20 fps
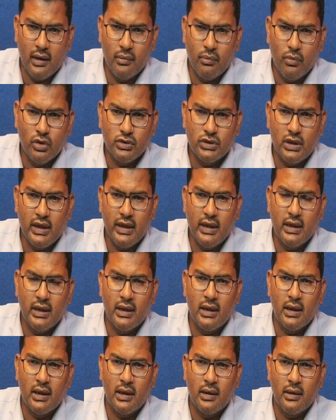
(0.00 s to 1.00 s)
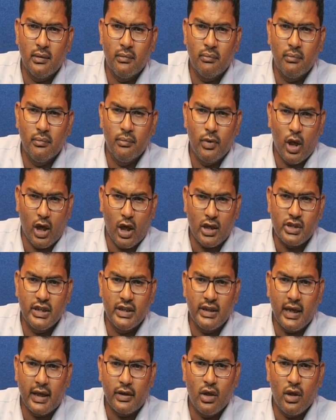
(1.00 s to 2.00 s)
mostly in
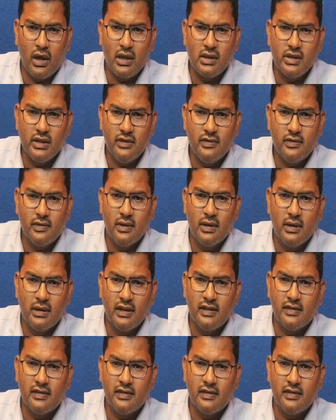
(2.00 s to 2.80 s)
blockchain technologies.